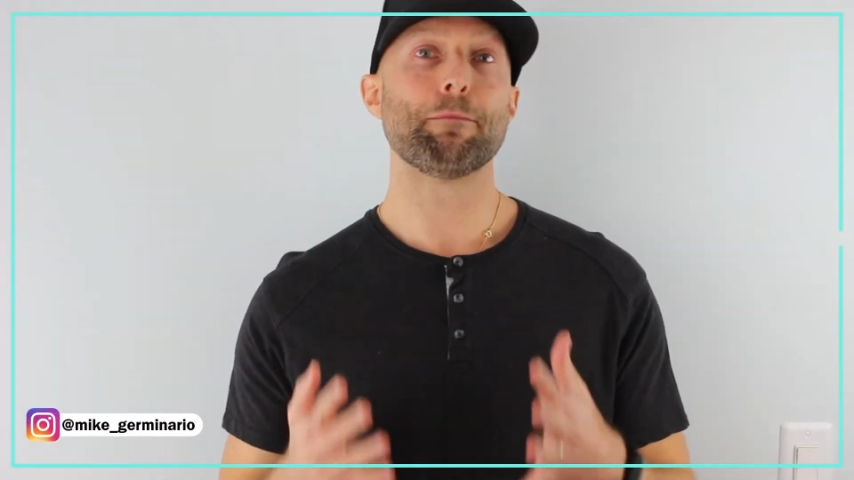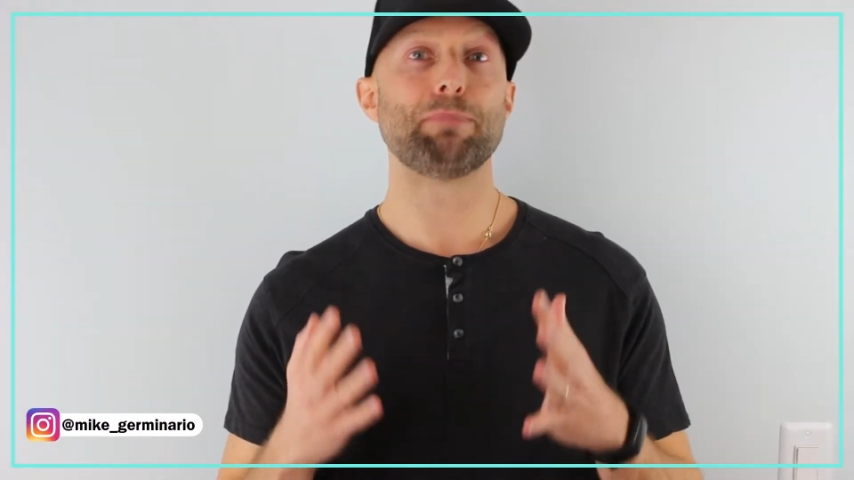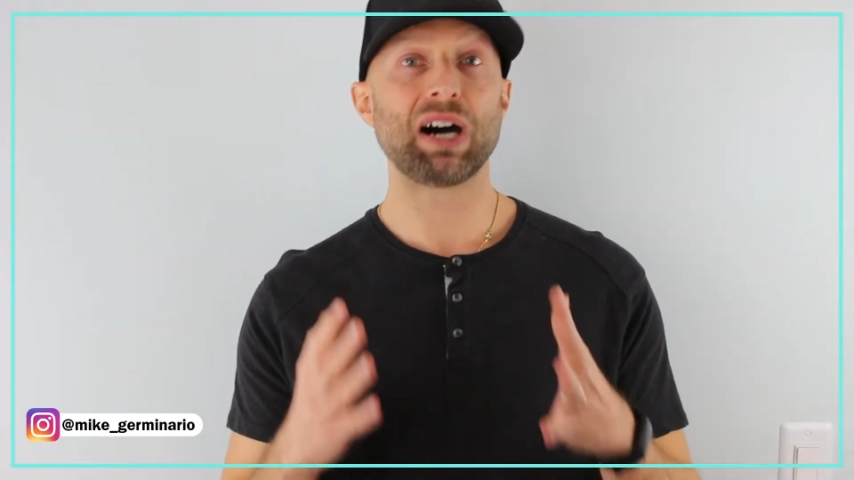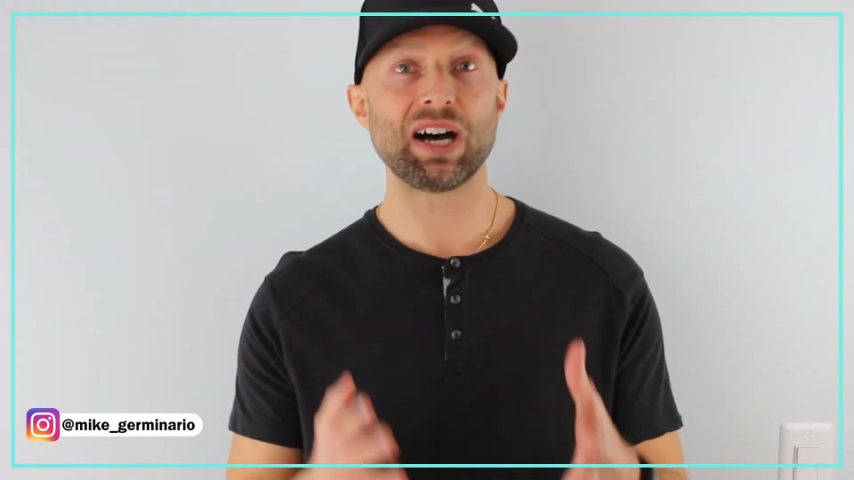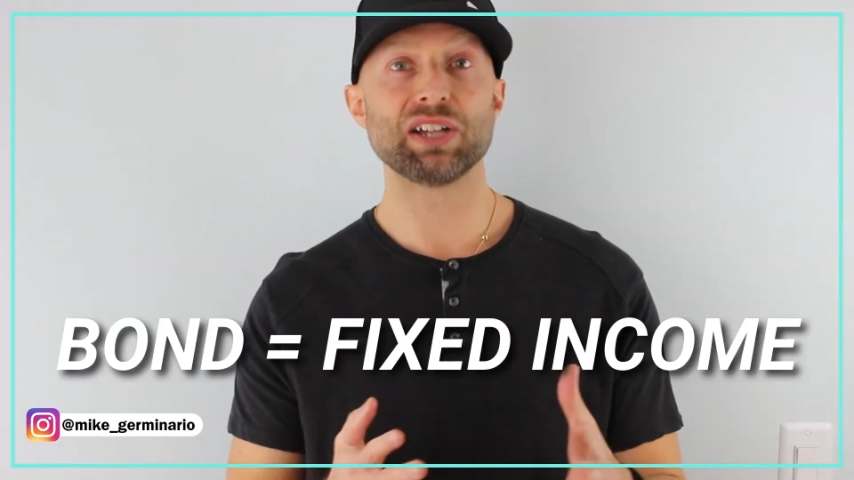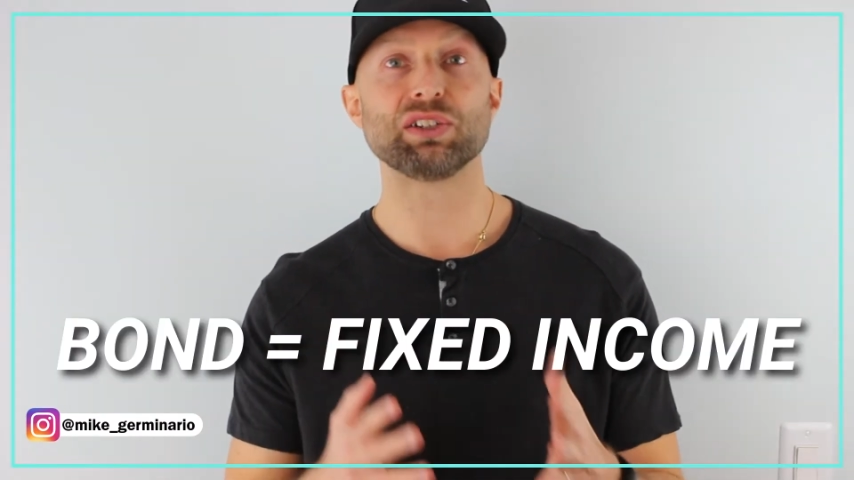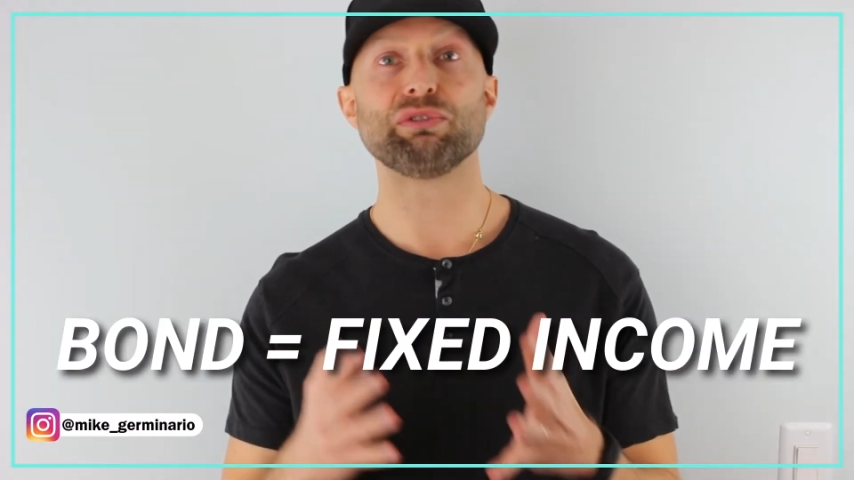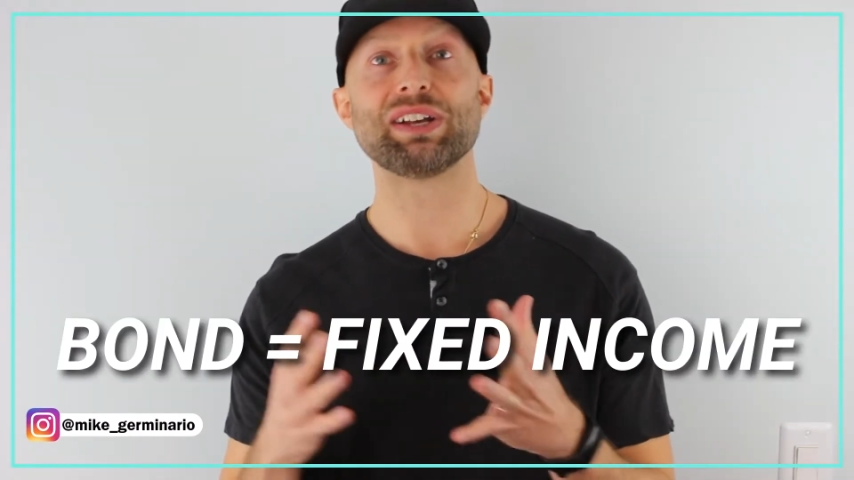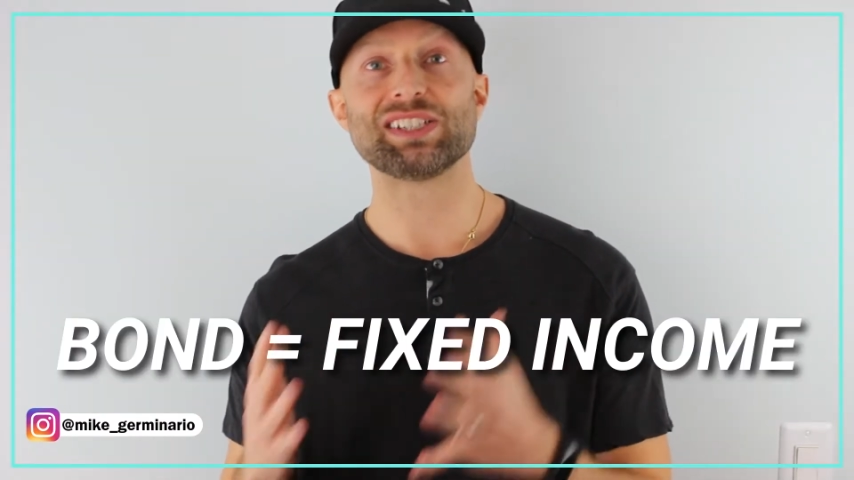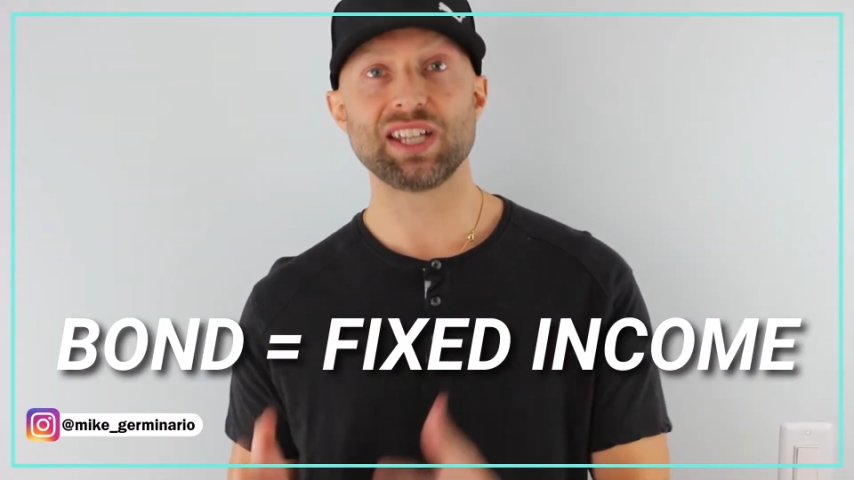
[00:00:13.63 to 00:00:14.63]
bond or
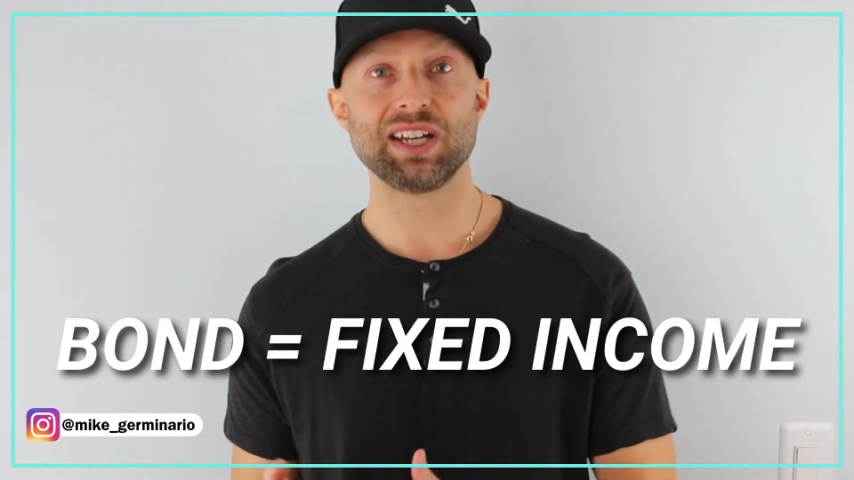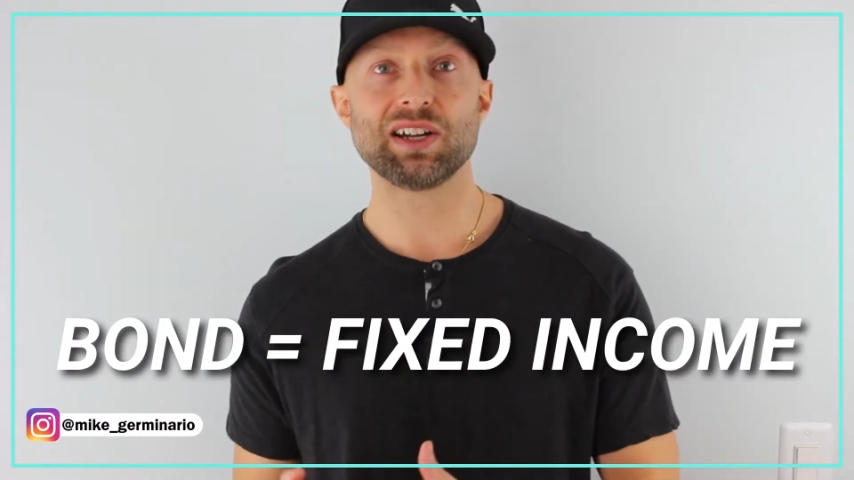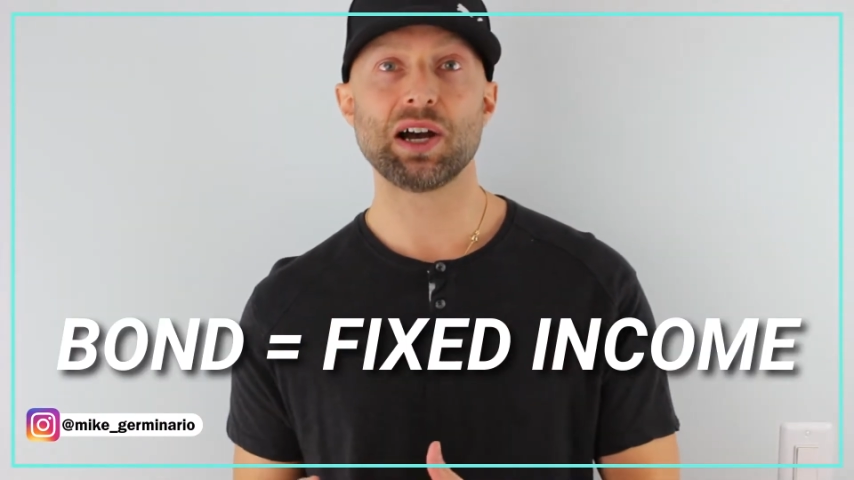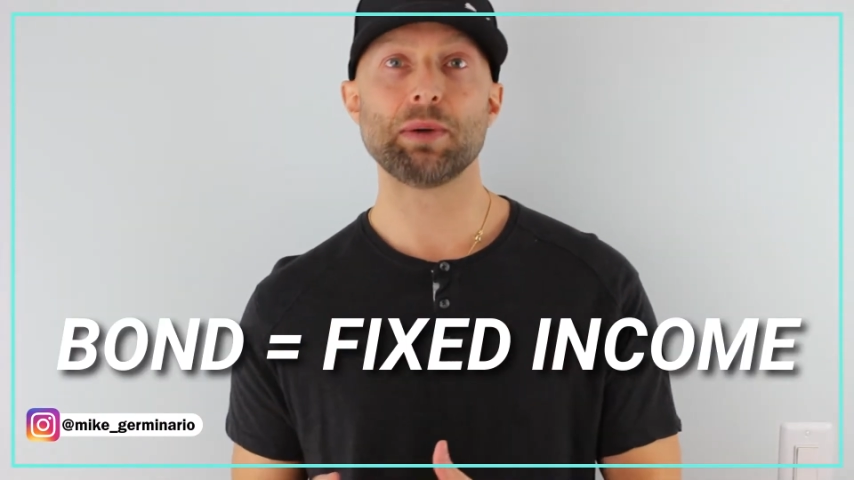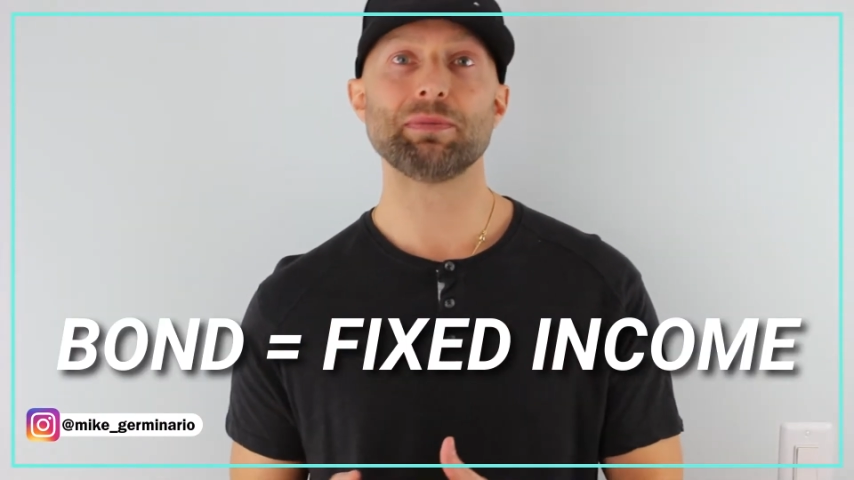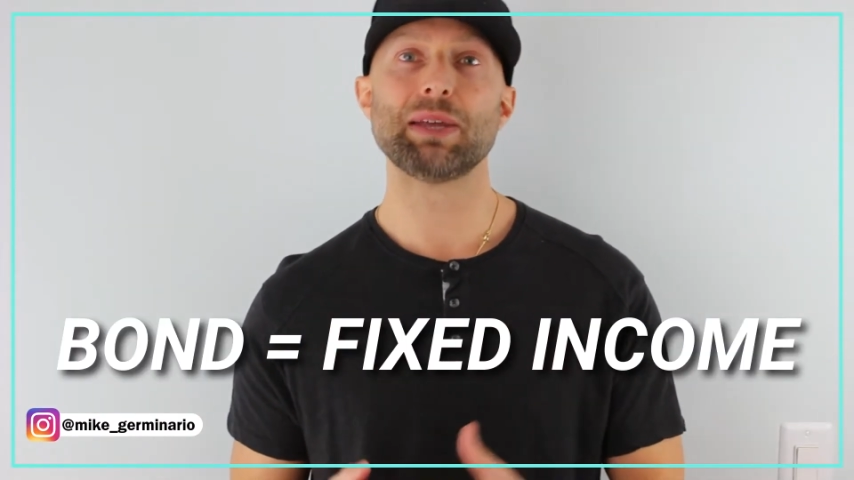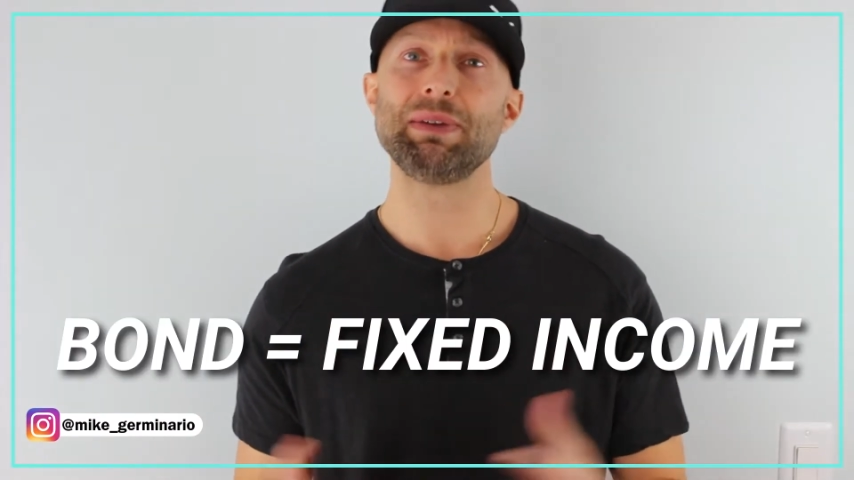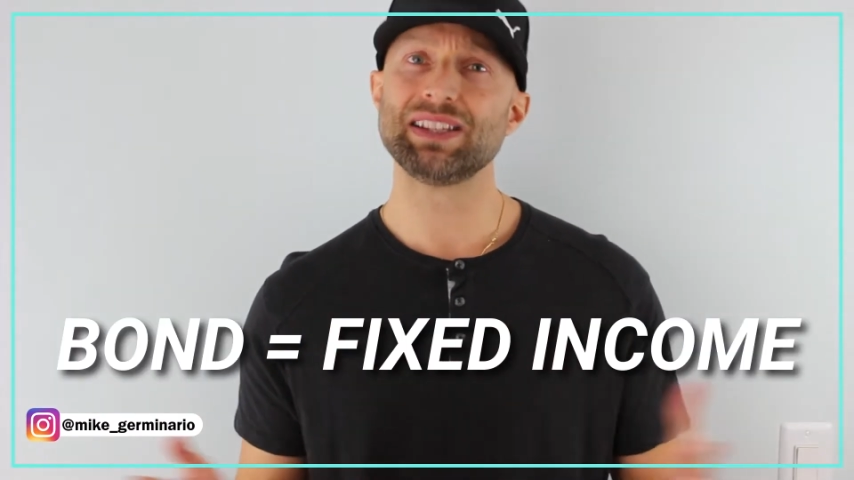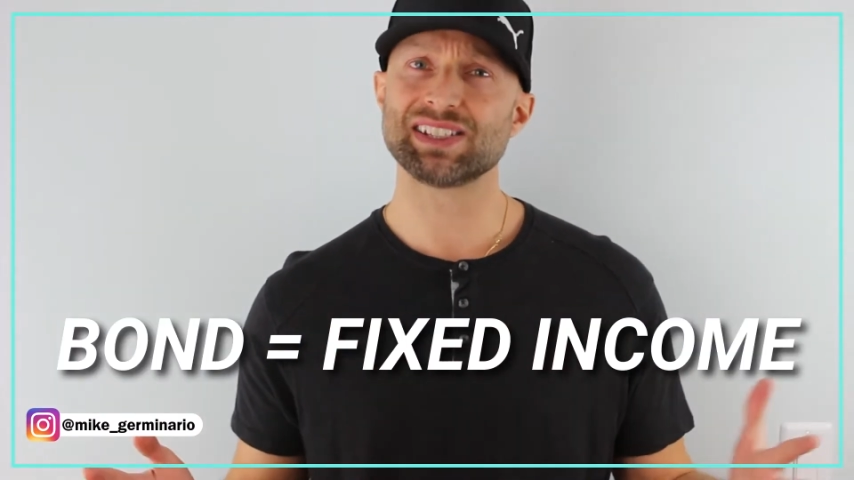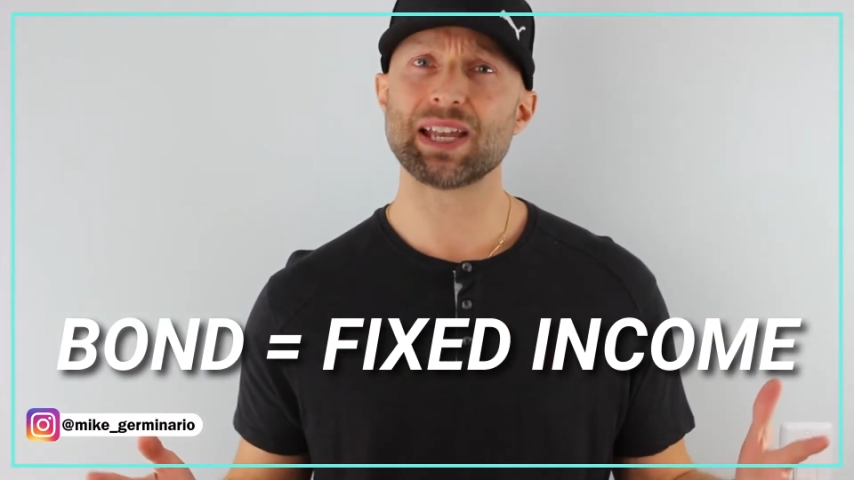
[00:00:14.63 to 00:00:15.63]
fixed income, they
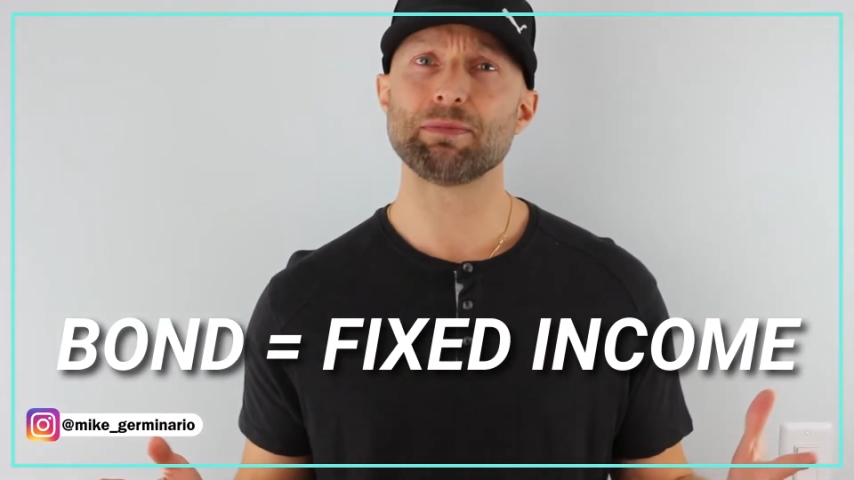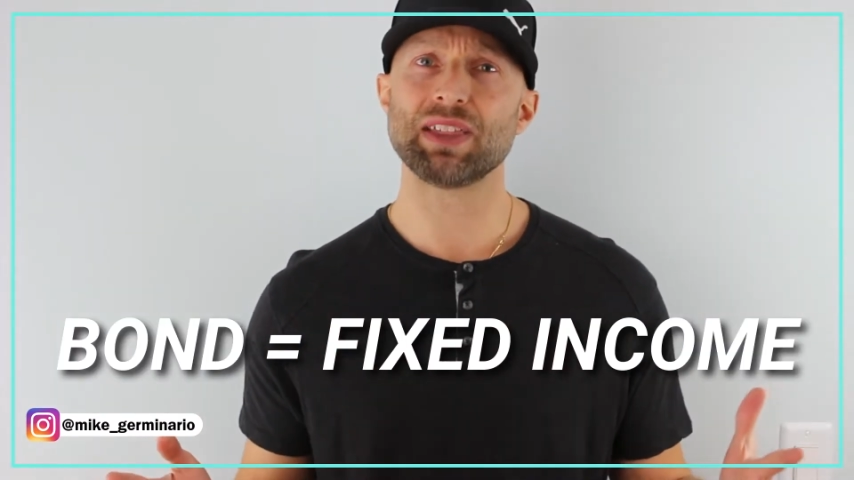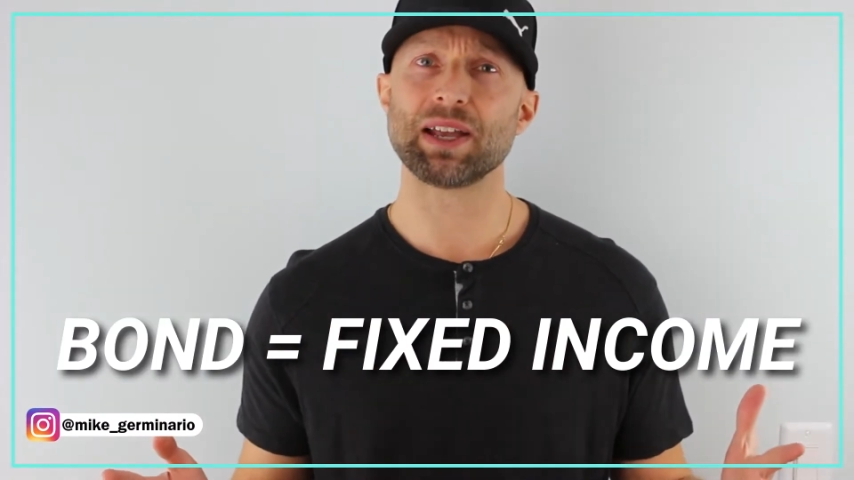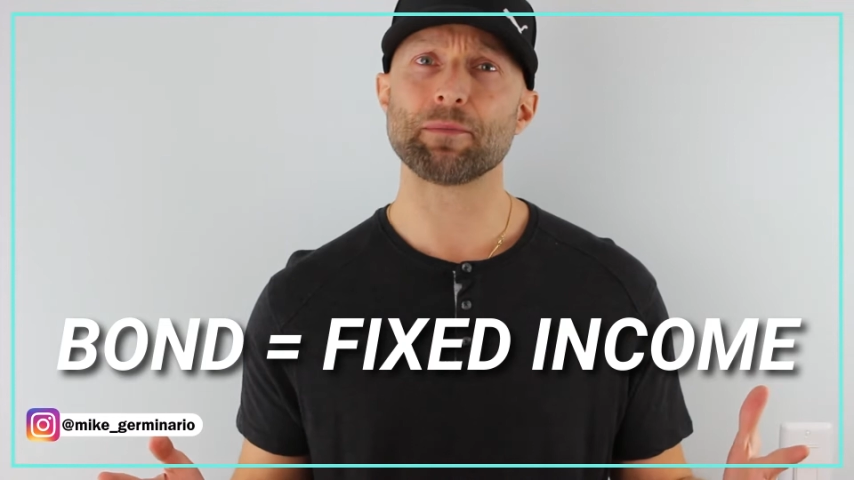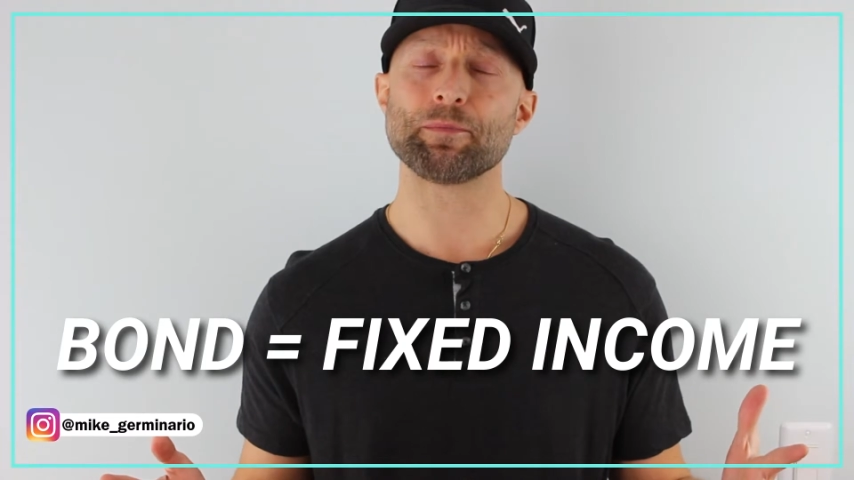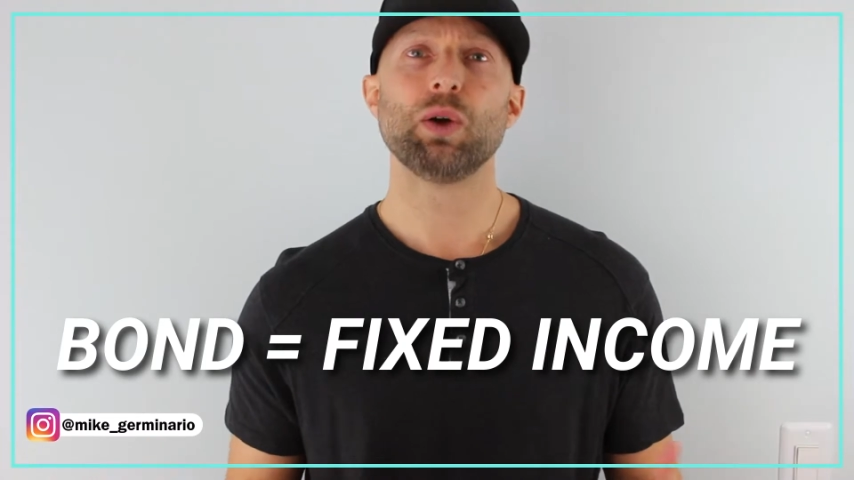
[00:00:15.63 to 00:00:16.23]
mean the same thing.